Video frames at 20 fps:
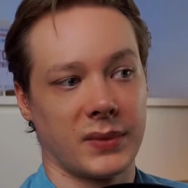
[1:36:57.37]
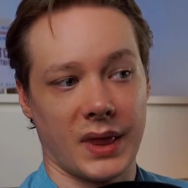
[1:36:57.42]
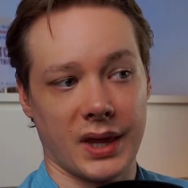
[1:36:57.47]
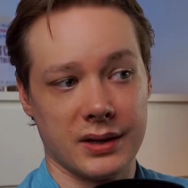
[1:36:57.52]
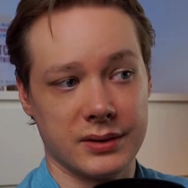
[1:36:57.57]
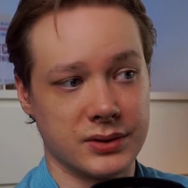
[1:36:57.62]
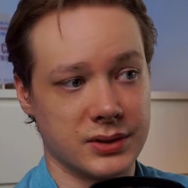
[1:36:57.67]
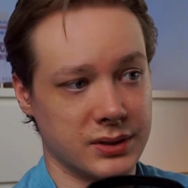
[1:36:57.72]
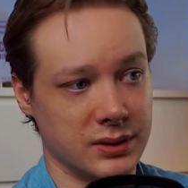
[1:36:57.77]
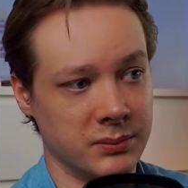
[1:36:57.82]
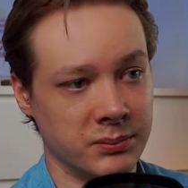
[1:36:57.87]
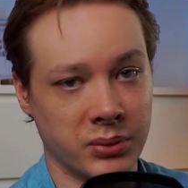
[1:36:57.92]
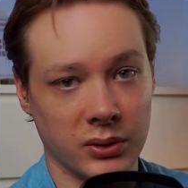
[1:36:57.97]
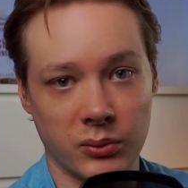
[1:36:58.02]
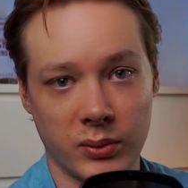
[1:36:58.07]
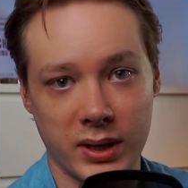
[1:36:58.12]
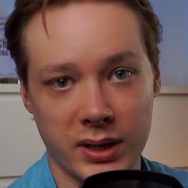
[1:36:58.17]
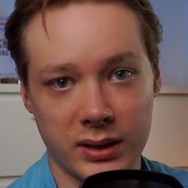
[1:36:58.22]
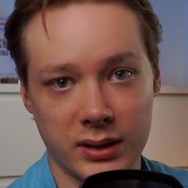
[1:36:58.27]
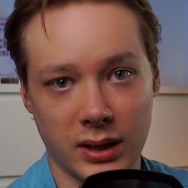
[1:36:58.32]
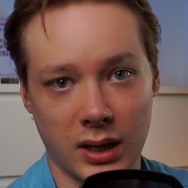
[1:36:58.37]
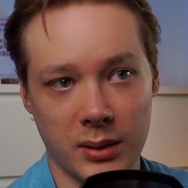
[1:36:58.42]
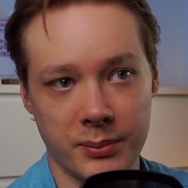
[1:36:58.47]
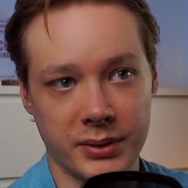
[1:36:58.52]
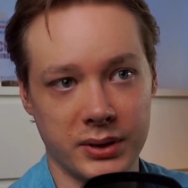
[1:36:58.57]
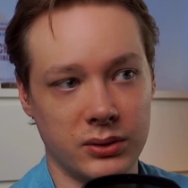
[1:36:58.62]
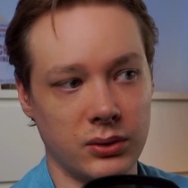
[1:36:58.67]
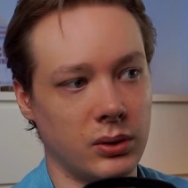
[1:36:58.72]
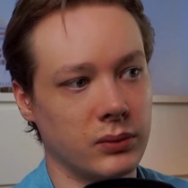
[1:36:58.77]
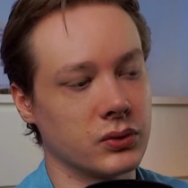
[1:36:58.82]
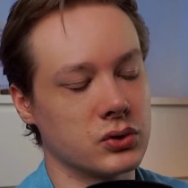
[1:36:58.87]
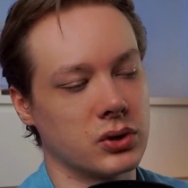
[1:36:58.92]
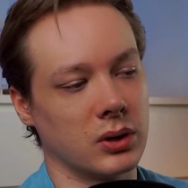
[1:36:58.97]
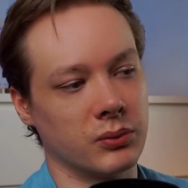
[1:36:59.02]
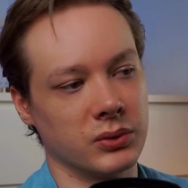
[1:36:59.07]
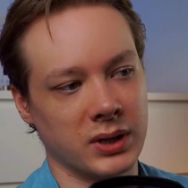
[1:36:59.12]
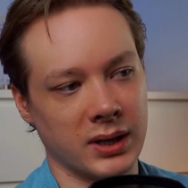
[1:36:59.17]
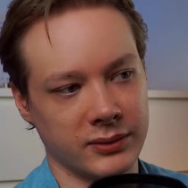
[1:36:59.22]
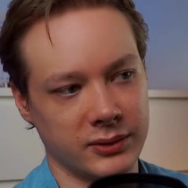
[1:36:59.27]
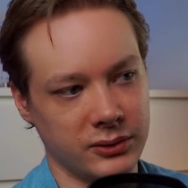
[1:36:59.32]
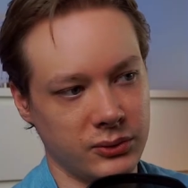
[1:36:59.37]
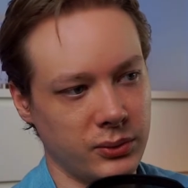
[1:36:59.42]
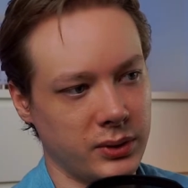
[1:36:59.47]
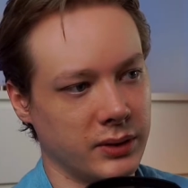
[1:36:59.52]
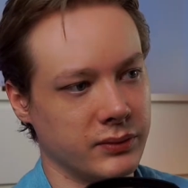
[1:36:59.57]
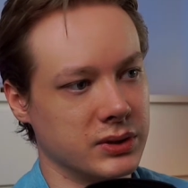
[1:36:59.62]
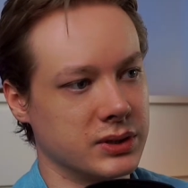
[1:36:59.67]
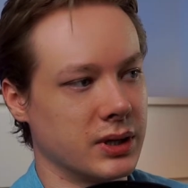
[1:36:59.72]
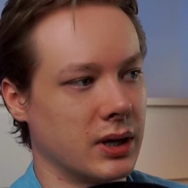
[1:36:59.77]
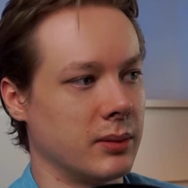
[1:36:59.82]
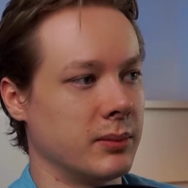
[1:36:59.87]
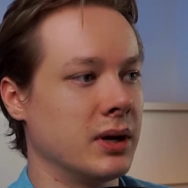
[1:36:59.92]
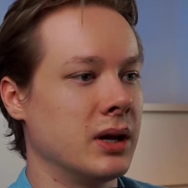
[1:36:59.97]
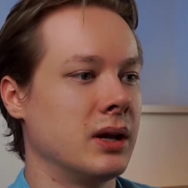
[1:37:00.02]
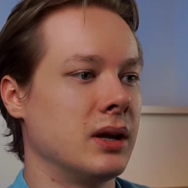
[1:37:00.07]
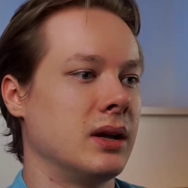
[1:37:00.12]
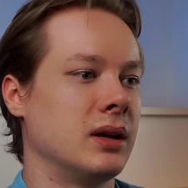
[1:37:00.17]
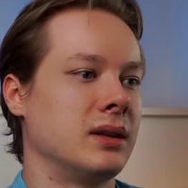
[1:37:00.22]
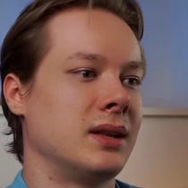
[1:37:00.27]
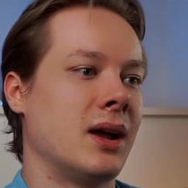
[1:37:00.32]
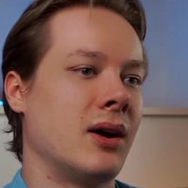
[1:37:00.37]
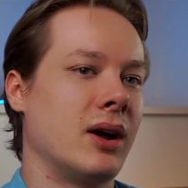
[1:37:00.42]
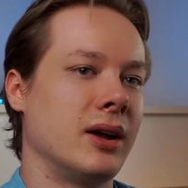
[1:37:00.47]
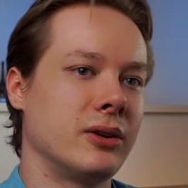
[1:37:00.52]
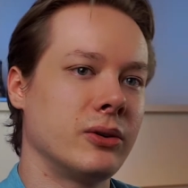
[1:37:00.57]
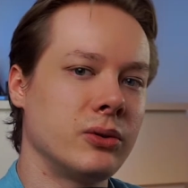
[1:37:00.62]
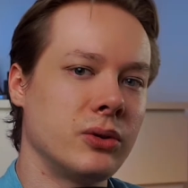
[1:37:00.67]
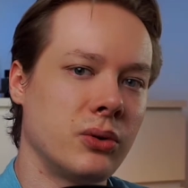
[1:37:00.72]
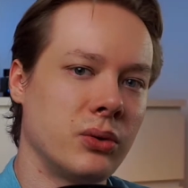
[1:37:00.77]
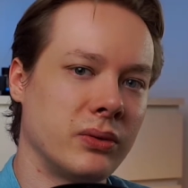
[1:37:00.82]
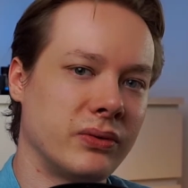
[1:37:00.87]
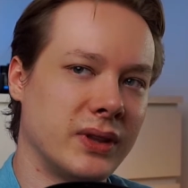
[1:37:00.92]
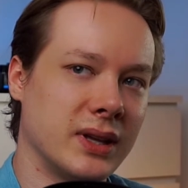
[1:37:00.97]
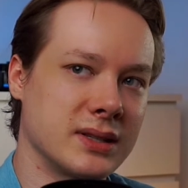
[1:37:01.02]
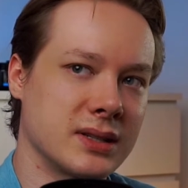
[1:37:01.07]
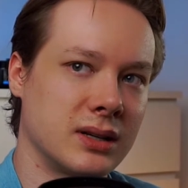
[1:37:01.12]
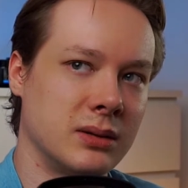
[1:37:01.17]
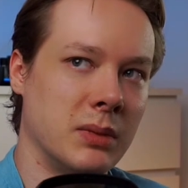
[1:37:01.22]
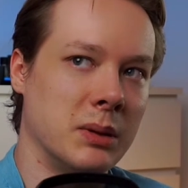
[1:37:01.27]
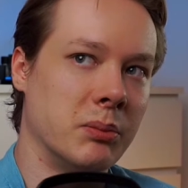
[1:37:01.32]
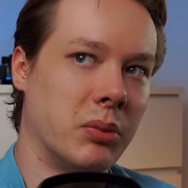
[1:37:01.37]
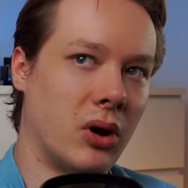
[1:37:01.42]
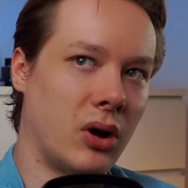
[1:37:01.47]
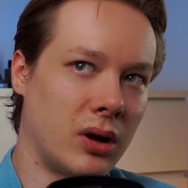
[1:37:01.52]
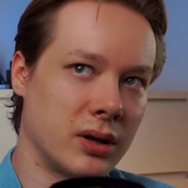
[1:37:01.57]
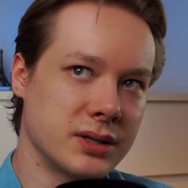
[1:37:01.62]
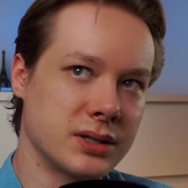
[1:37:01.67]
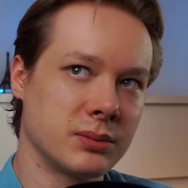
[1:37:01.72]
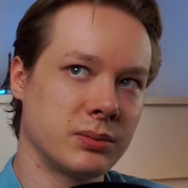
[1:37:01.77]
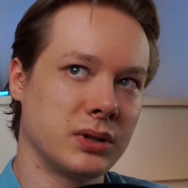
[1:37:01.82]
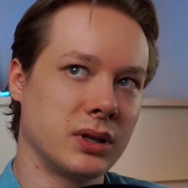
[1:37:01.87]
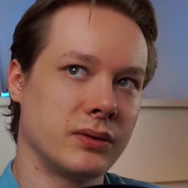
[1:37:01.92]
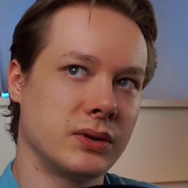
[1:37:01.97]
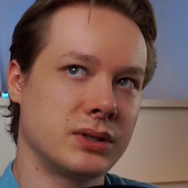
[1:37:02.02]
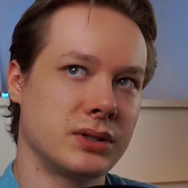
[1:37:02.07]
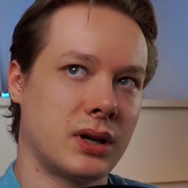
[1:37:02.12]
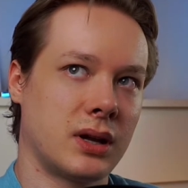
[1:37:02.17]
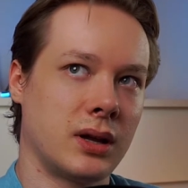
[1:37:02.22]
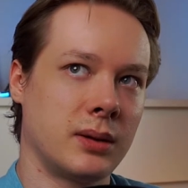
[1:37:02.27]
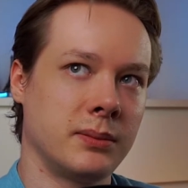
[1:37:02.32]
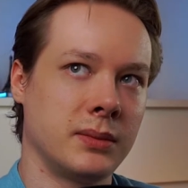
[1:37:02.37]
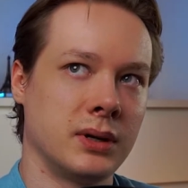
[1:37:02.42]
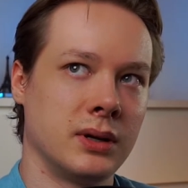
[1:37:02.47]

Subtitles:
Simple way to copy it over, so I wouldn't have to do it every time. Now, I don't know if that's going to be possible every time.